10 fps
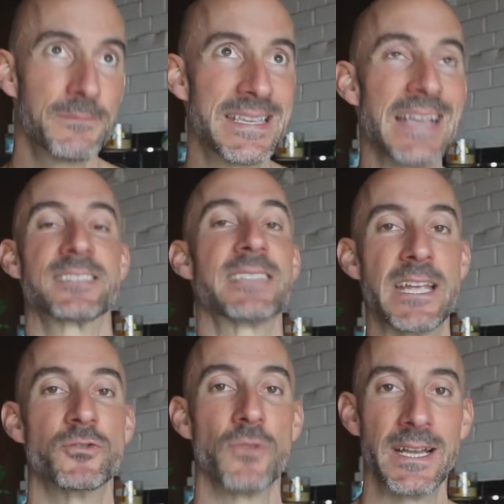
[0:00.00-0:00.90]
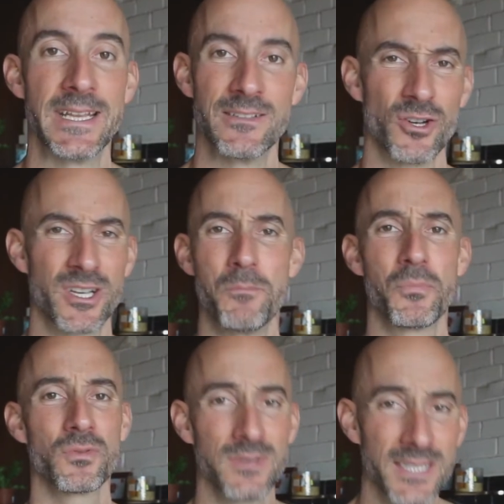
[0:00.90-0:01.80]
get stage ready and look
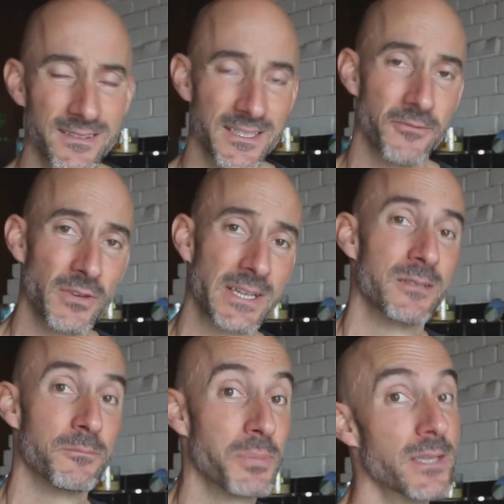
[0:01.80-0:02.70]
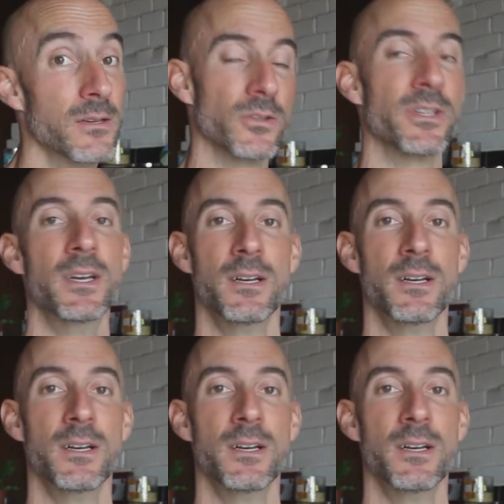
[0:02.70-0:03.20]
completely freaking peeled